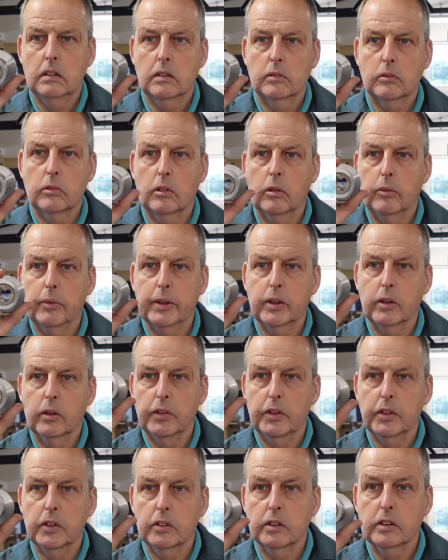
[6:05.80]
one way or
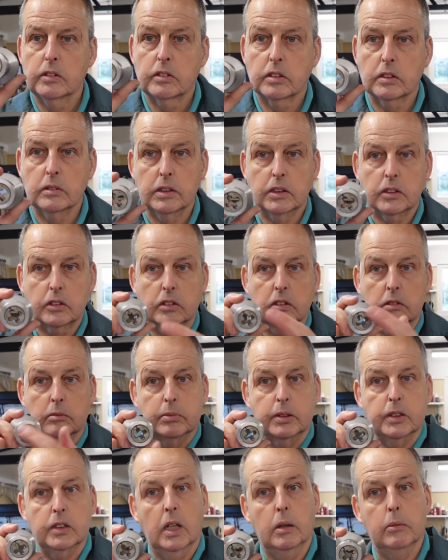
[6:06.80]
the other, so it's cutting
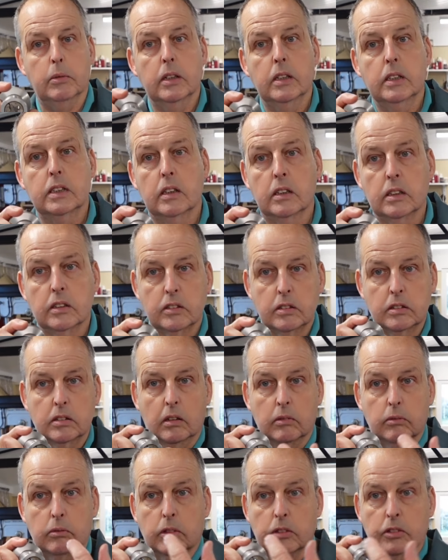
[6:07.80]
predominantly on
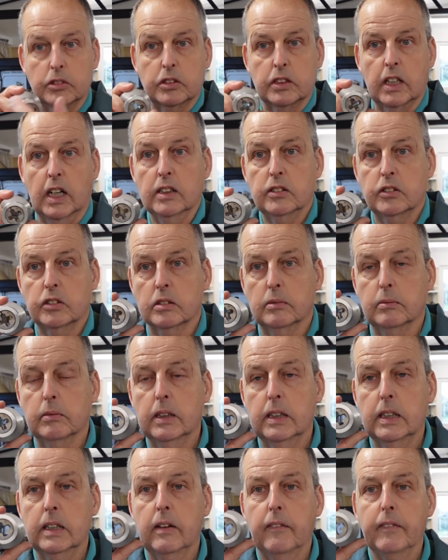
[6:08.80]
one side
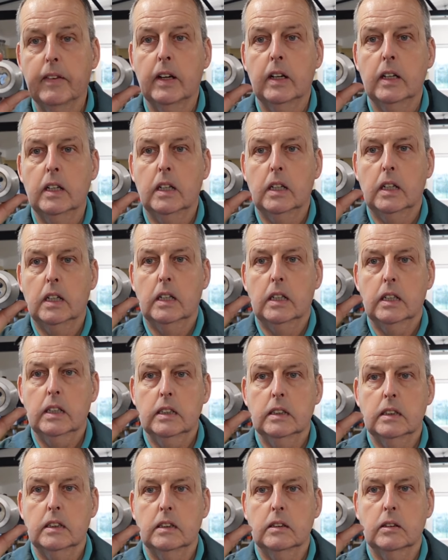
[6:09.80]
somewhere?
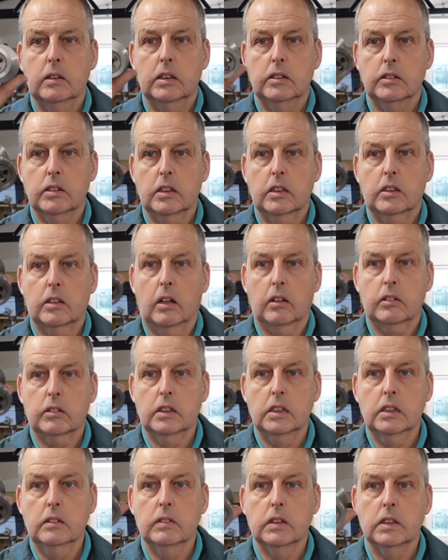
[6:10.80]
Is it cocked
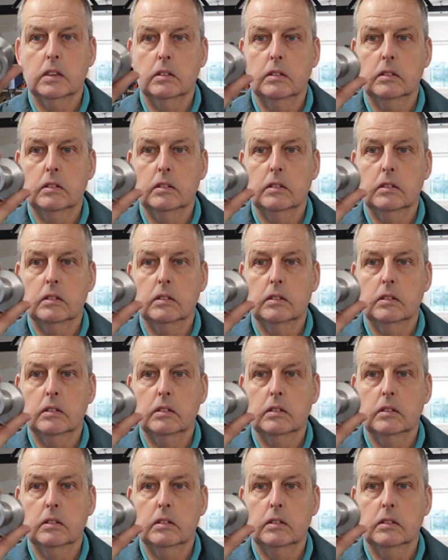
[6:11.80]
over?